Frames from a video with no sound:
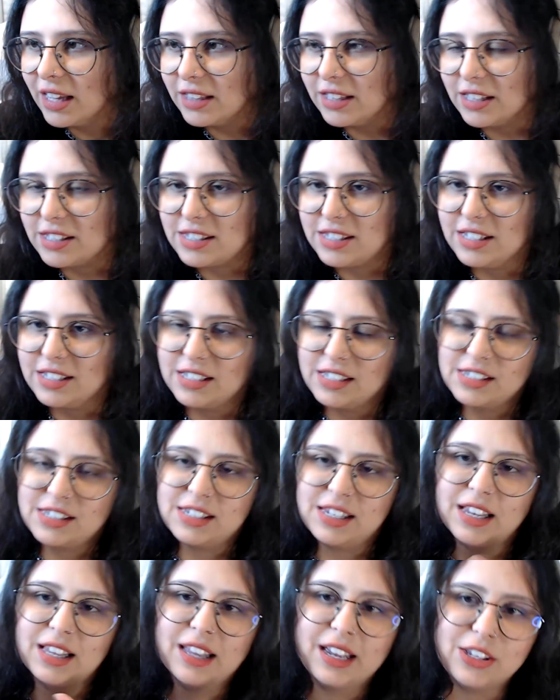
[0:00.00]
The
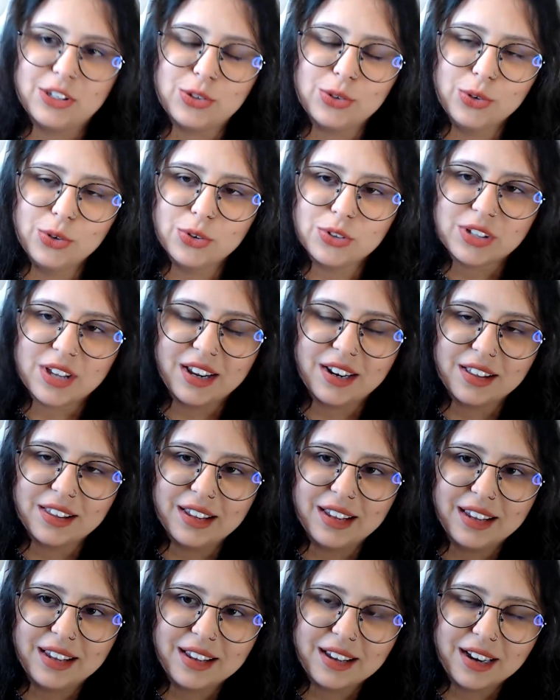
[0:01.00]
CLI tools kind of
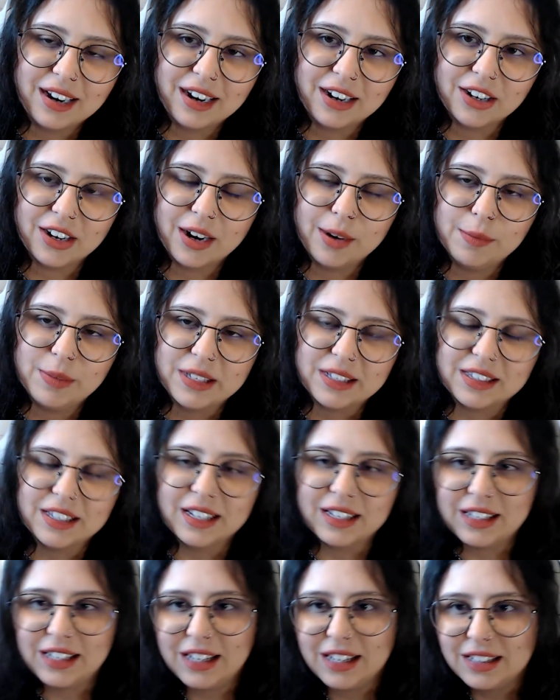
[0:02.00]
like are a bit
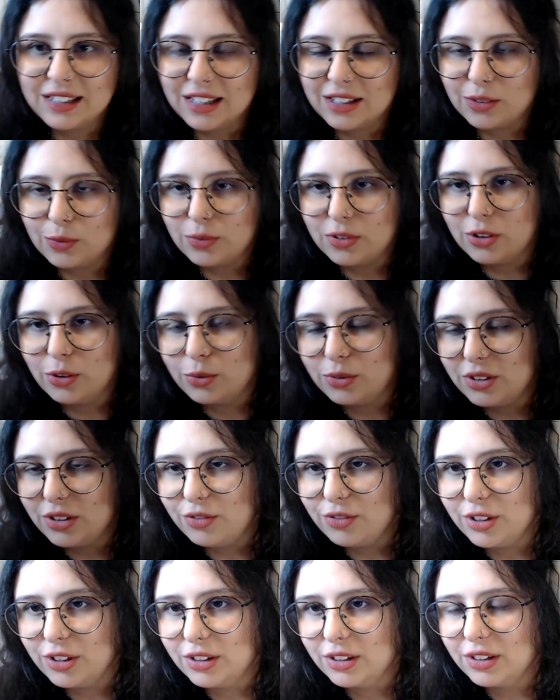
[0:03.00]
clunky. They don't
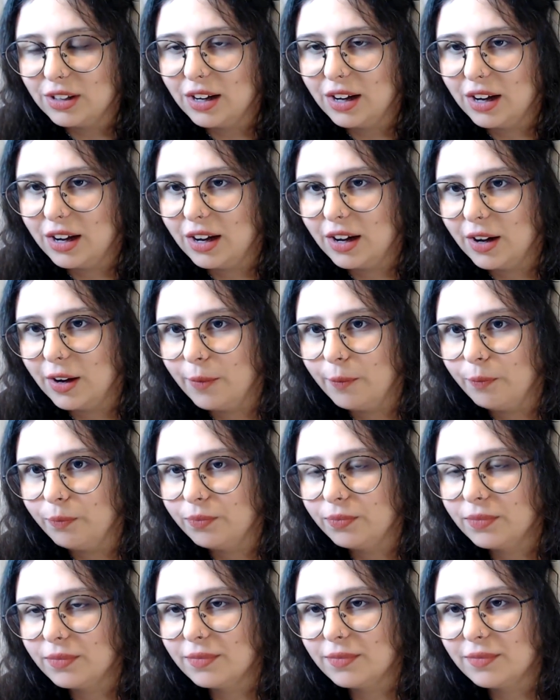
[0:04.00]
even
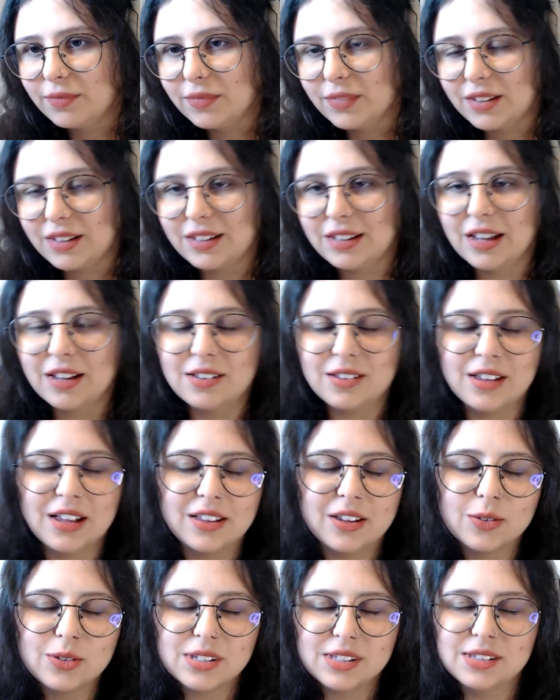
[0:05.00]
they
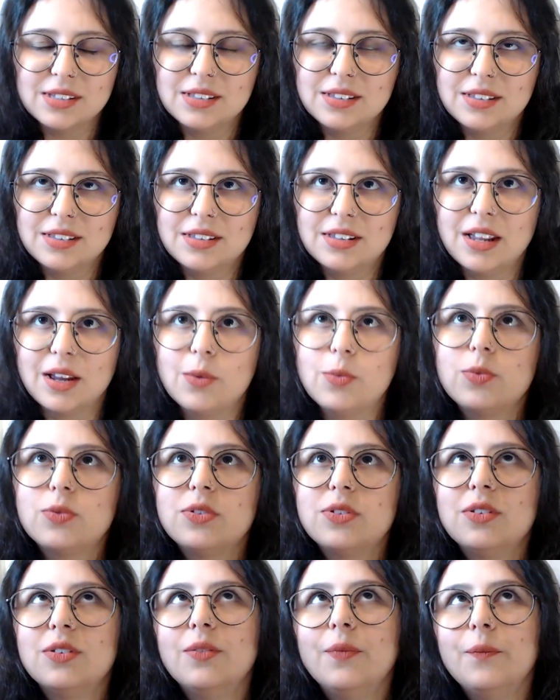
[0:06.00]
don't they
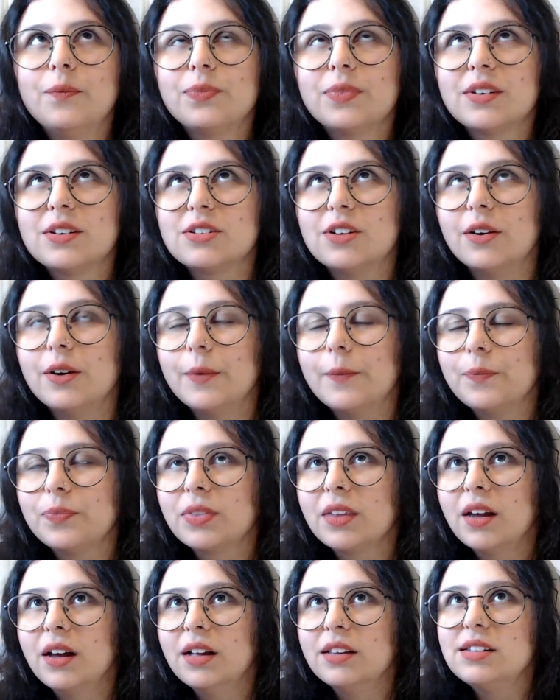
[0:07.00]
sorry
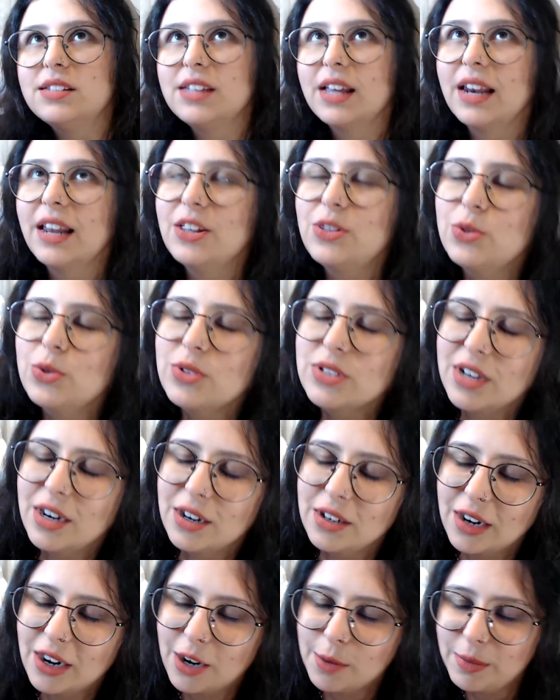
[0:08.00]
CLI tools
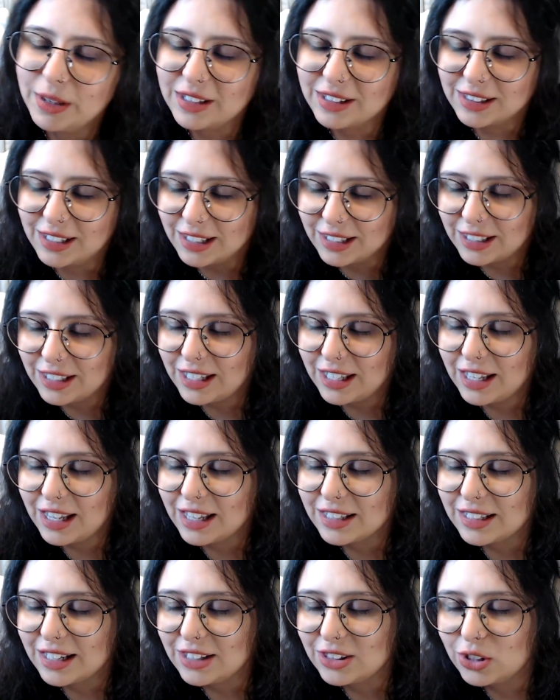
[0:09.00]
are a bit clunky
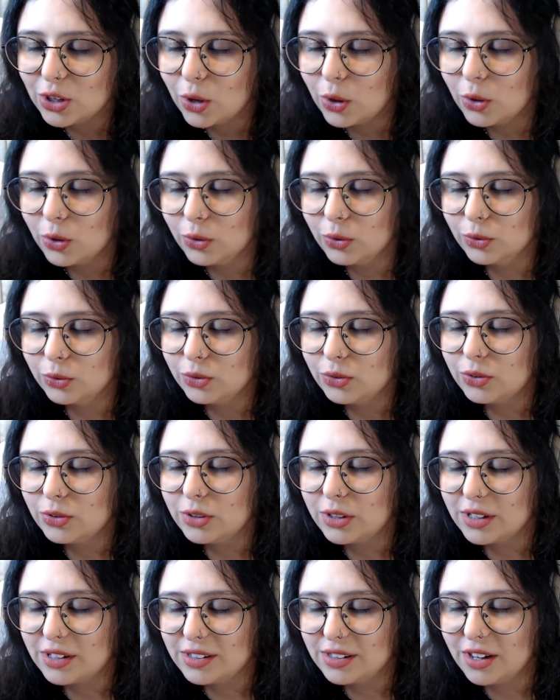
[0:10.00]
and
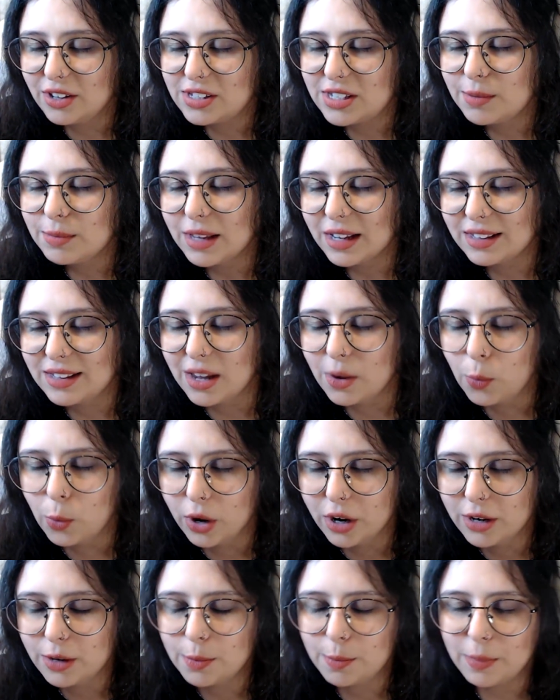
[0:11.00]
they seem like they
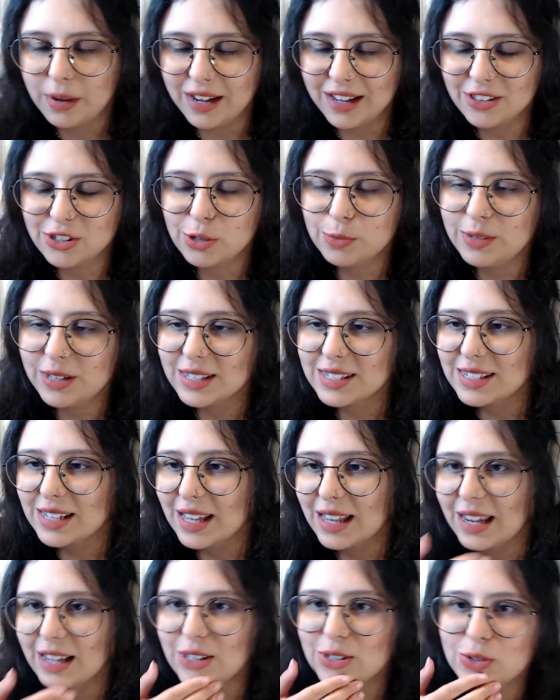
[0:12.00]
weren't made to be a
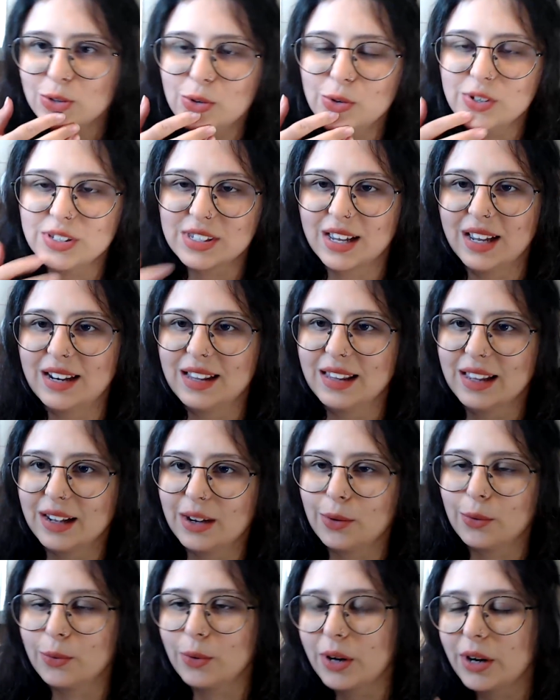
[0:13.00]
CLI tool. It's kind of like
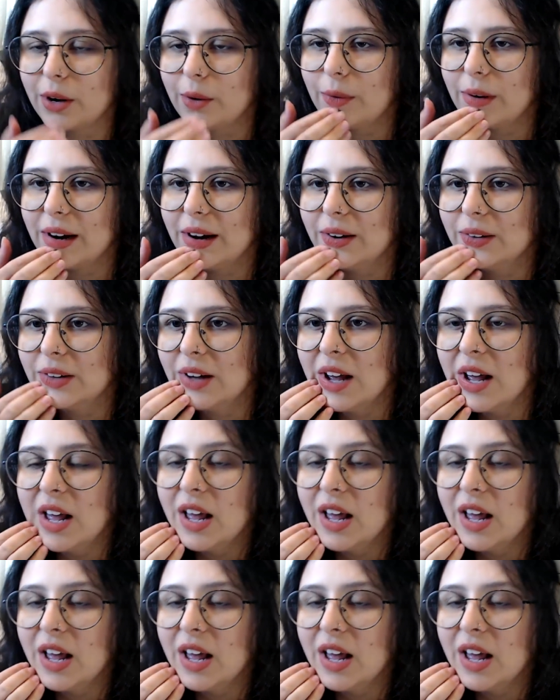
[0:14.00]
a workaround.